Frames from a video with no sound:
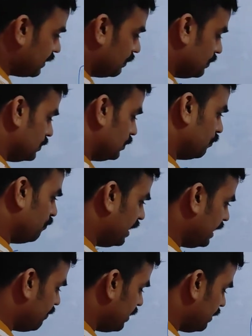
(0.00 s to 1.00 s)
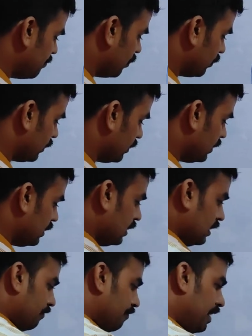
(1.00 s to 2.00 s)
equal to 0. Very, very important.
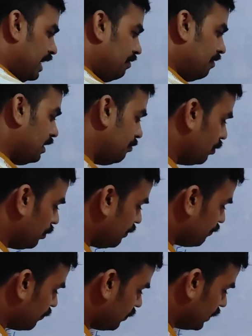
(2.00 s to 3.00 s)
Very, very beautiful